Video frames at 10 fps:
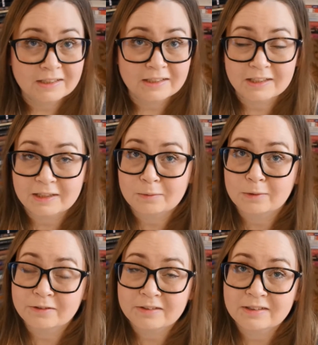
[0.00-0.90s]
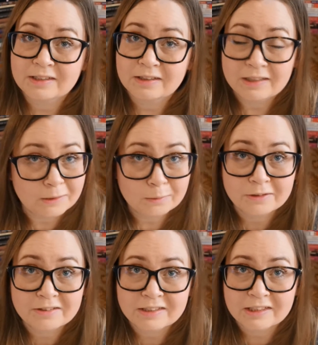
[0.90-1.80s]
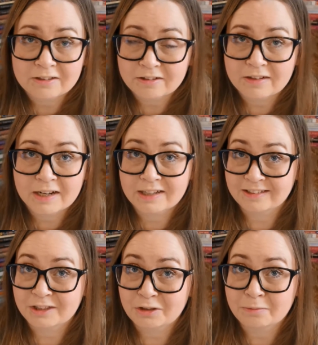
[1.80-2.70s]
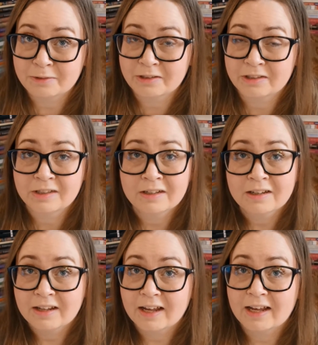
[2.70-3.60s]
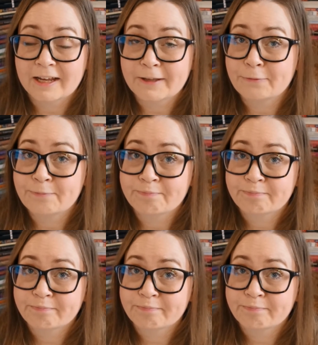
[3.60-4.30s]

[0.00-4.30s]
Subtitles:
He won't see her as human, and